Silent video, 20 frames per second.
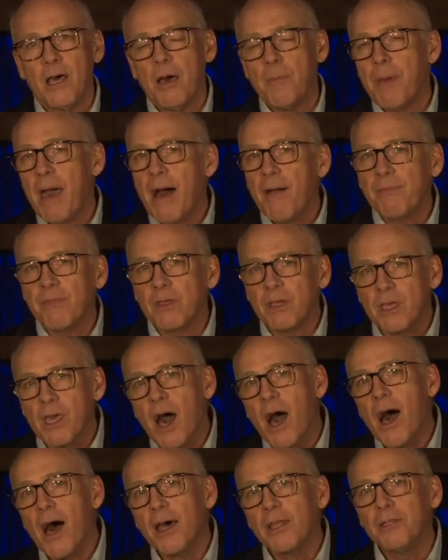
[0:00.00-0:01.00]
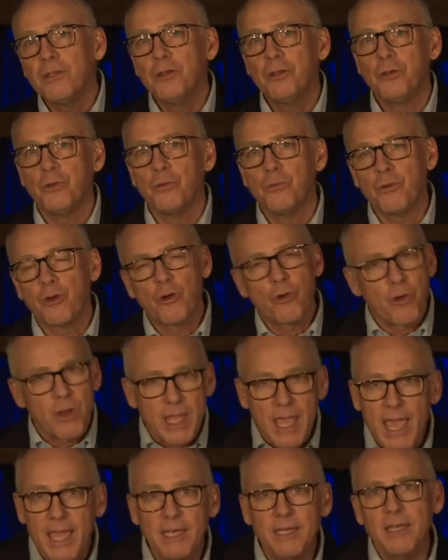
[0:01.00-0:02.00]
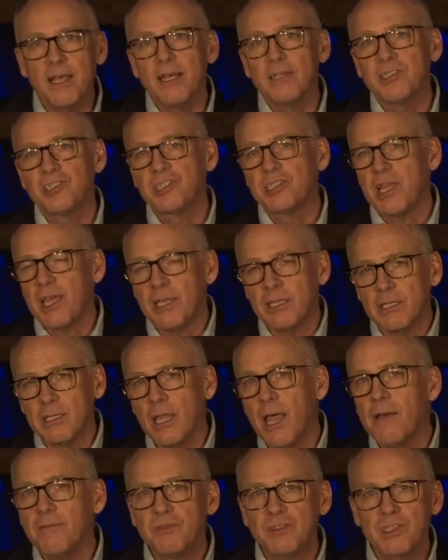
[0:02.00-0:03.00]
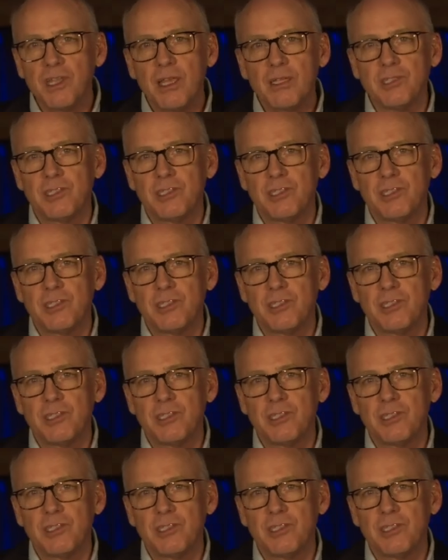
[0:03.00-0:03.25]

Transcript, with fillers: about the God who created us and loves